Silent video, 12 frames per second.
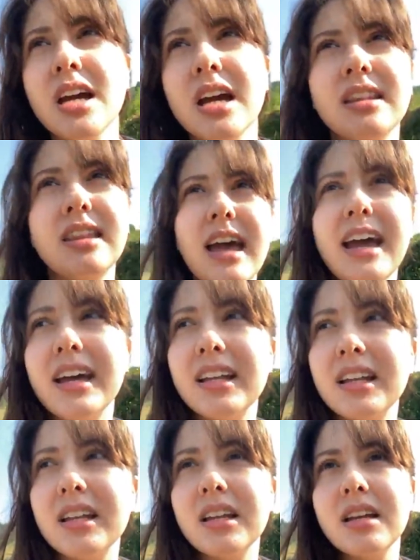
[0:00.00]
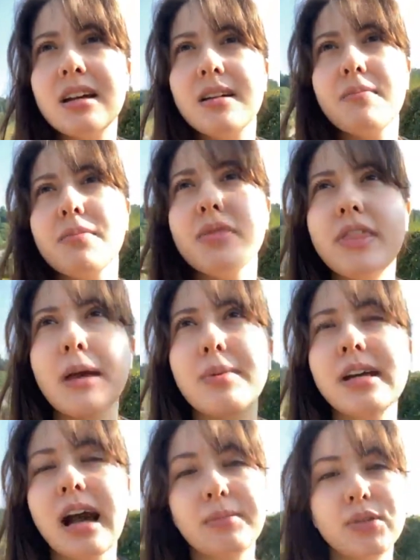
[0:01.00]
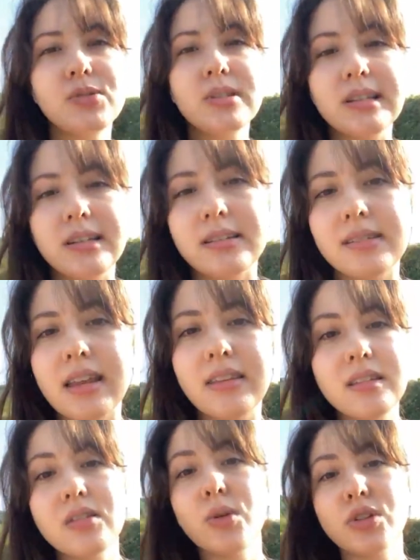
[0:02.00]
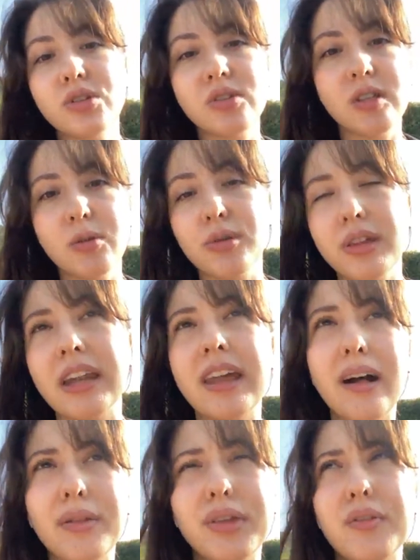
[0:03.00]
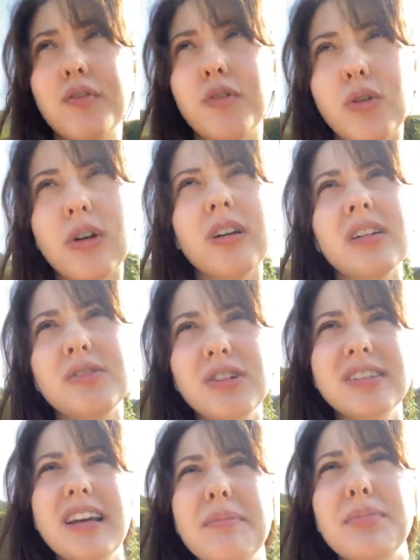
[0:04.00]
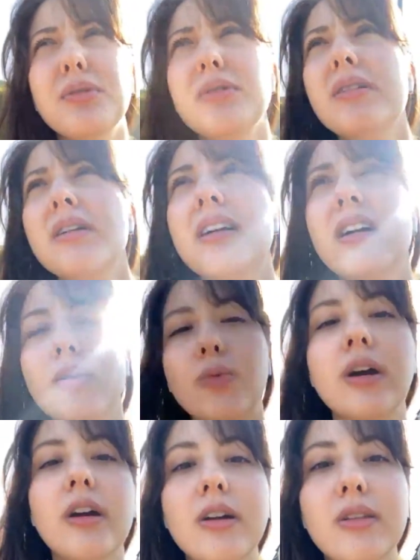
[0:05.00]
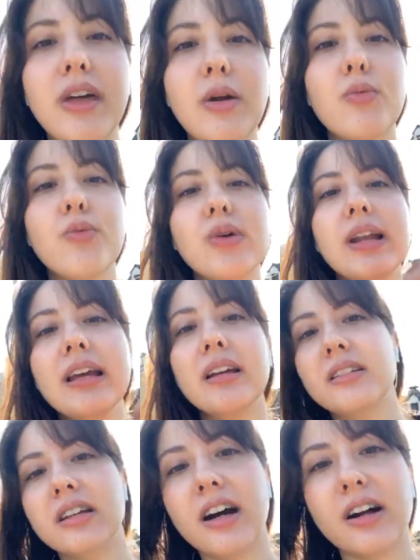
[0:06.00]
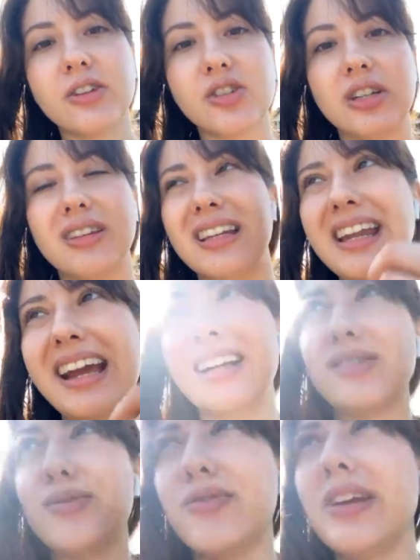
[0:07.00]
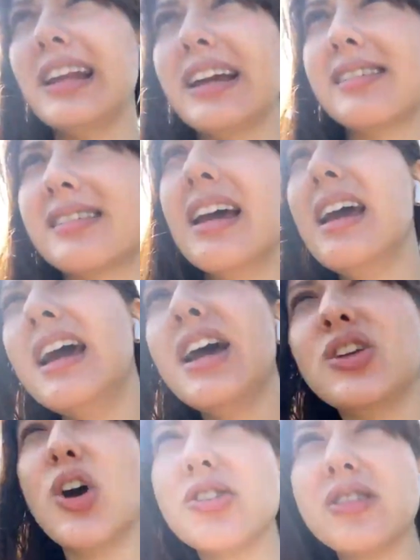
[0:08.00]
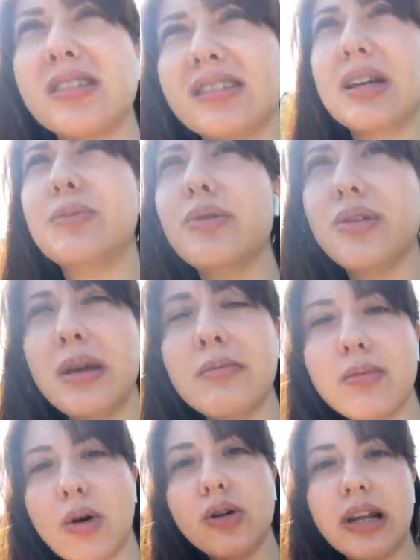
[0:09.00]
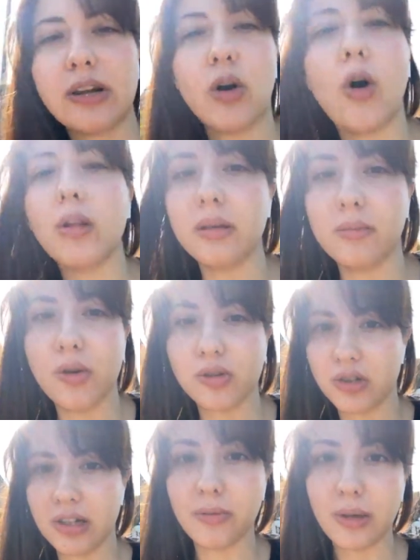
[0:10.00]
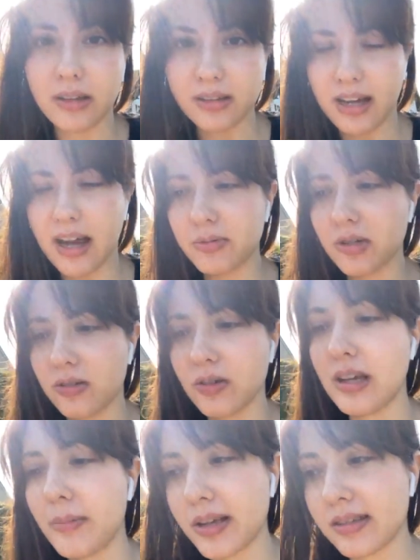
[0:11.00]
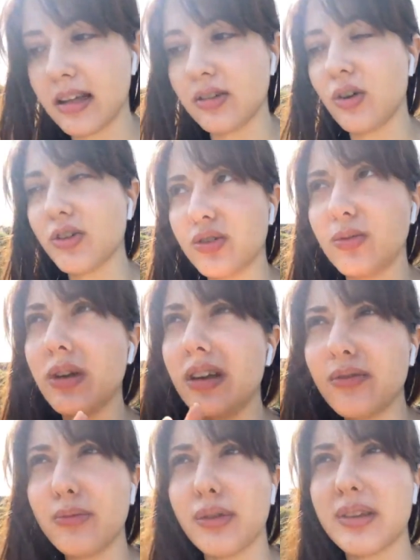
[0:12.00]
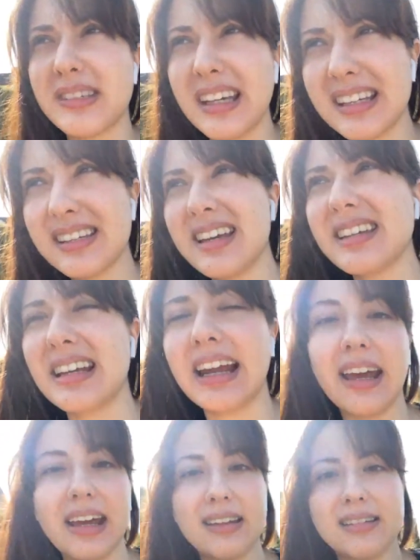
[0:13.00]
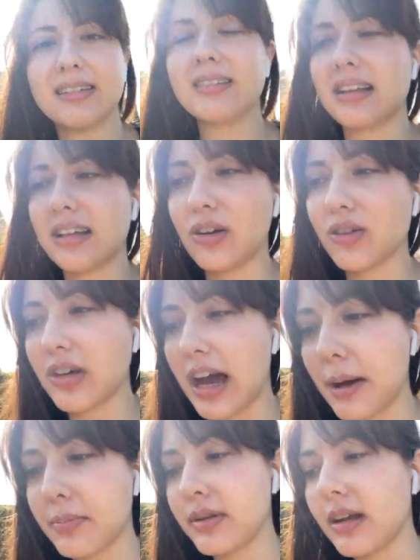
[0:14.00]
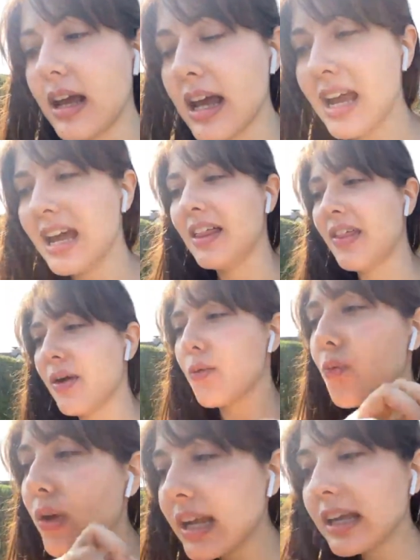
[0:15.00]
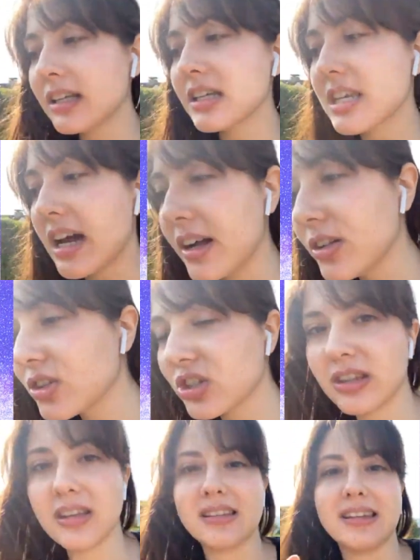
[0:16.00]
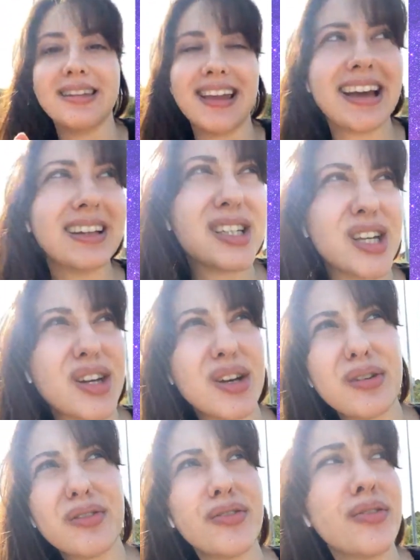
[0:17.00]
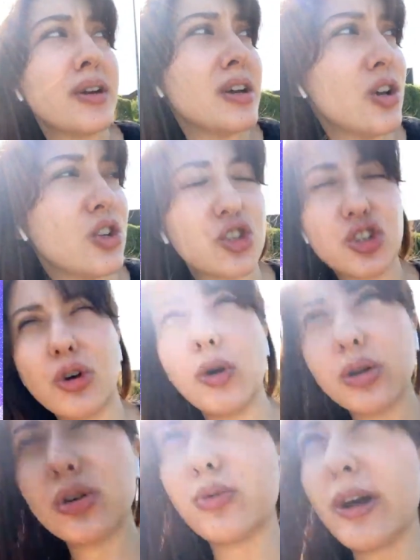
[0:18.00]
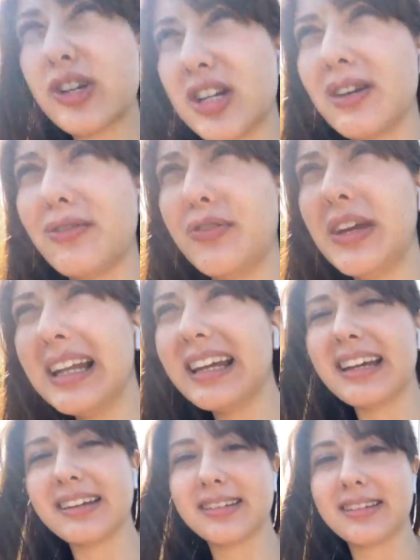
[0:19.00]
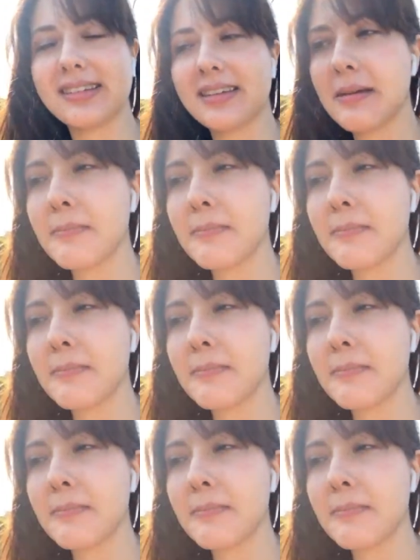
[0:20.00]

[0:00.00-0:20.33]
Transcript: then they become useless. And this is what you see with unhealthy 4, for example, where they really indulge in the negative feelings. You also see it with like all emotionally real types to some extent. So also even with 6s and 8s, that can also happen. They really indulge in these negative, soul-crushing feelings.